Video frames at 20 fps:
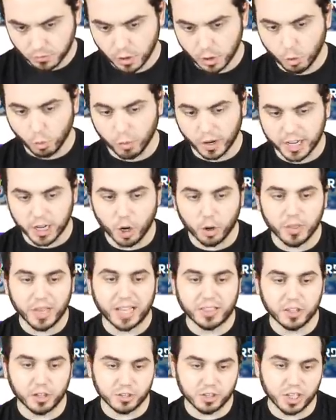We know
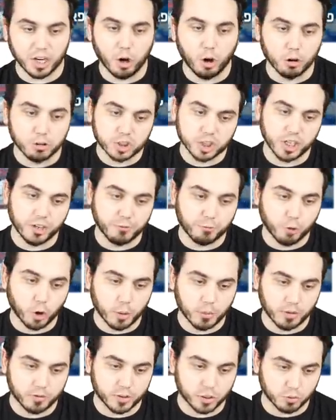that there's an alternate
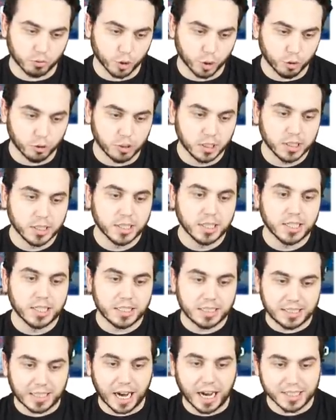form of Darud,
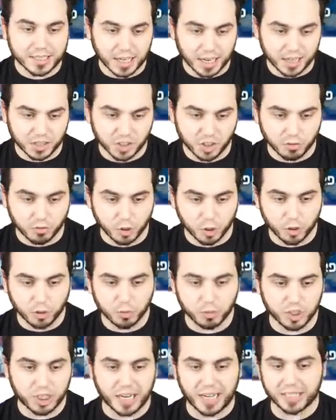Dada Zarude,
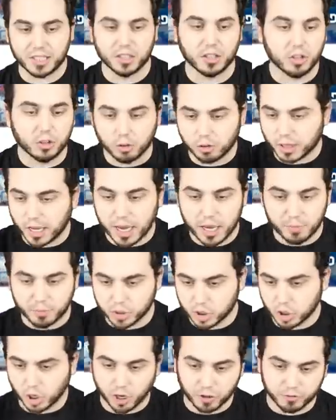which has the little cape
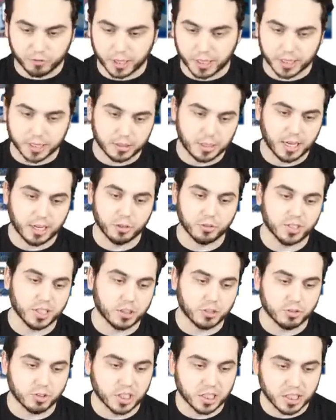scarf on it. I don't think
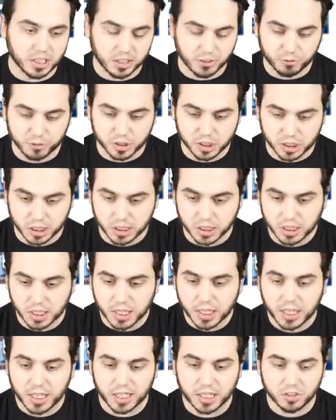there's any differences
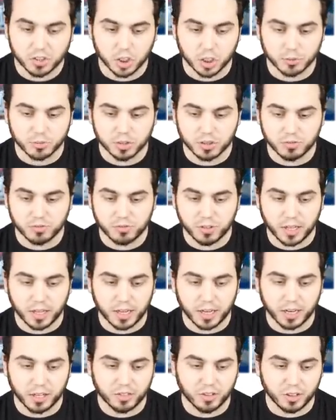in terms of
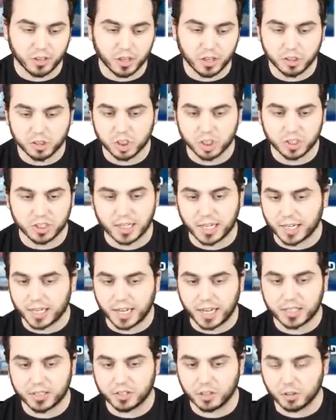anything there, just that it
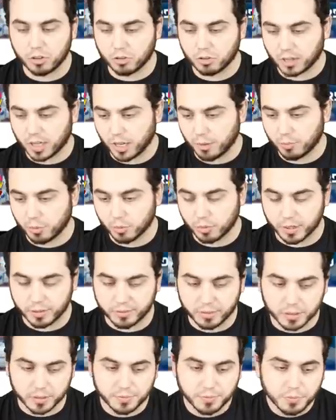has the little cape or whatever.